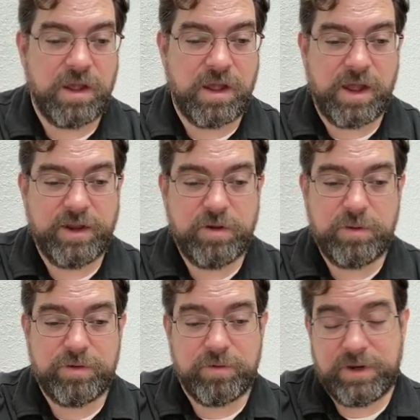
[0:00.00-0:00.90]
I go
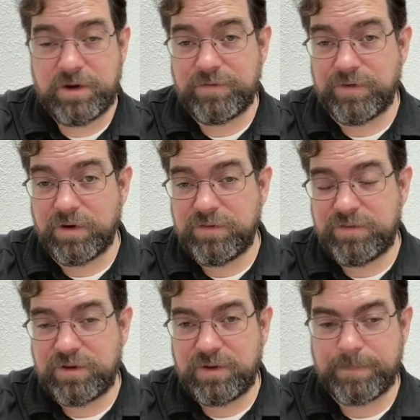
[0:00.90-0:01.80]
through here
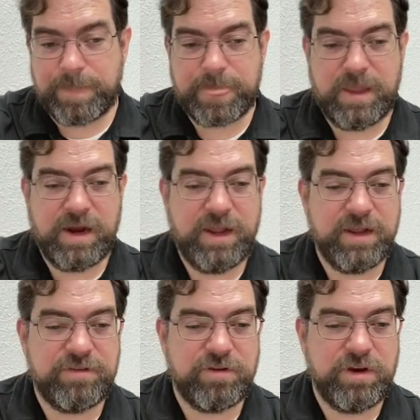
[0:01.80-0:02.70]
first, and I
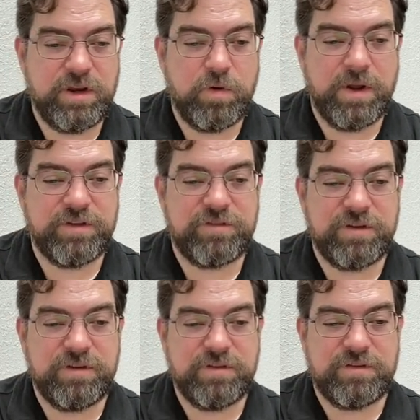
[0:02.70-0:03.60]
answer any
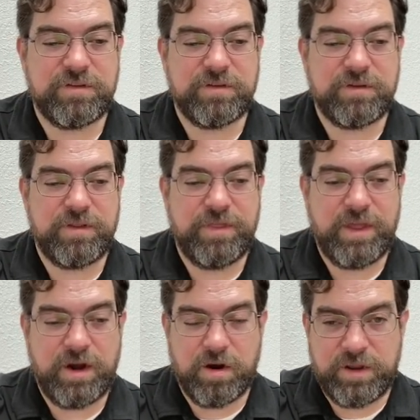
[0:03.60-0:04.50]
questions
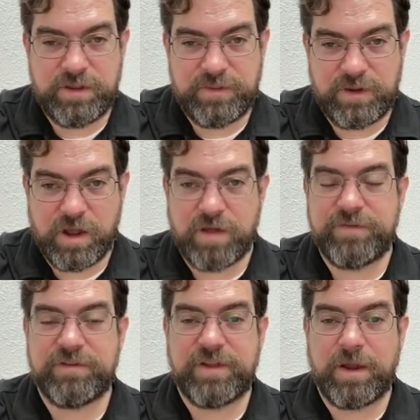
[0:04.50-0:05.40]
that are in the
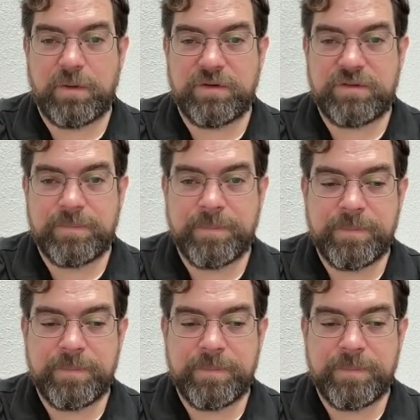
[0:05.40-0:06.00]
office hours.